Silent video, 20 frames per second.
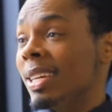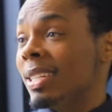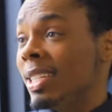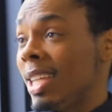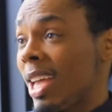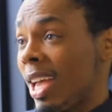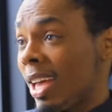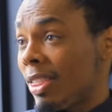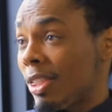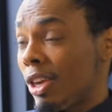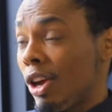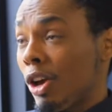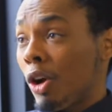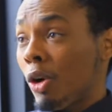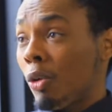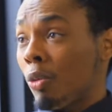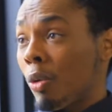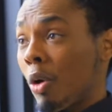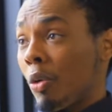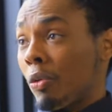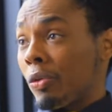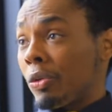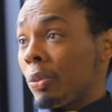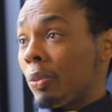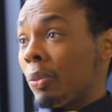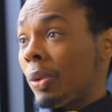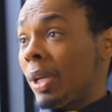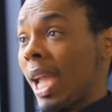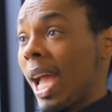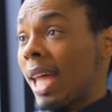death, growth,
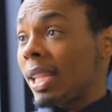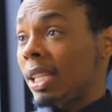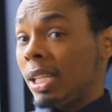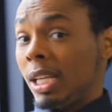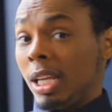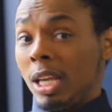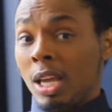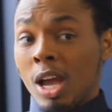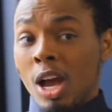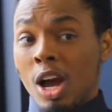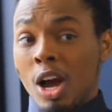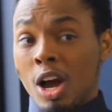reality,